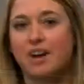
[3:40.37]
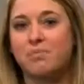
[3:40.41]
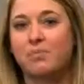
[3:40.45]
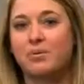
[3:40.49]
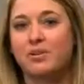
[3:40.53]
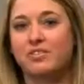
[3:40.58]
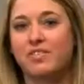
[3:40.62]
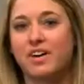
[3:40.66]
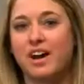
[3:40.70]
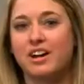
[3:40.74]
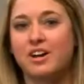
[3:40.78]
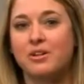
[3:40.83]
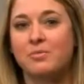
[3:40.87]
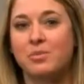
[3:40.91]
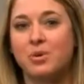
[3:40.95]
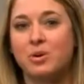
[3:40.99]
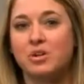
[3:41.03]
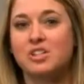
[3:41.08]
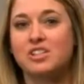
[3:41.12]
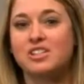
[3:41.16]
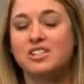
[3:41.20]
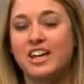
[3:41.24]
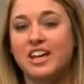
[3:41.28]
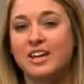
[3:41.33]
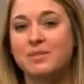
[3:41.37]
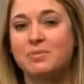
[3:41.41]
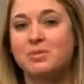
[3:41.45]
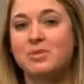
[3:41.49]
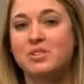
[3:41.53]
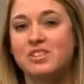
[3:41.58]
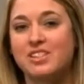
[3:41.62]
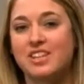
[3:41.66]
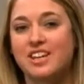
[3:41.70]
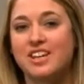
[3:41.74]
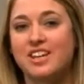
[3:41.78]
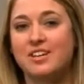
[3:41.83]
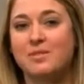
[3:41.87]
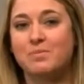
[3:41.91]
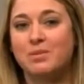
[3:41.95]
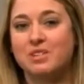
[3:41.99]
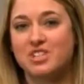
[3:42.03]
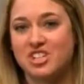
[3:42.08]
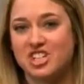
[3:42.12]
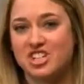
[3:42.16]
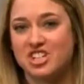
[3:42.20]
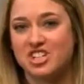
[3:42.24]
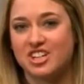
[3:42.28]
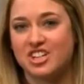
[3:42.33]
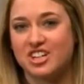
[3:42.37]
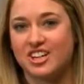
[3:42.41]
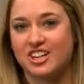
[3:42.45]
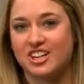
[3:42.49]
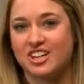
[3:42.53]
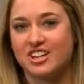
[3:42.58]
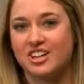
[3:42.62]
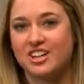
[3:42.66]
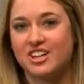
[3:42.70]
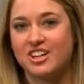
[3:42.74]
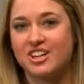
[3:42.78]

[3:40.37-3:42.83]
and provide a more stable sitting position.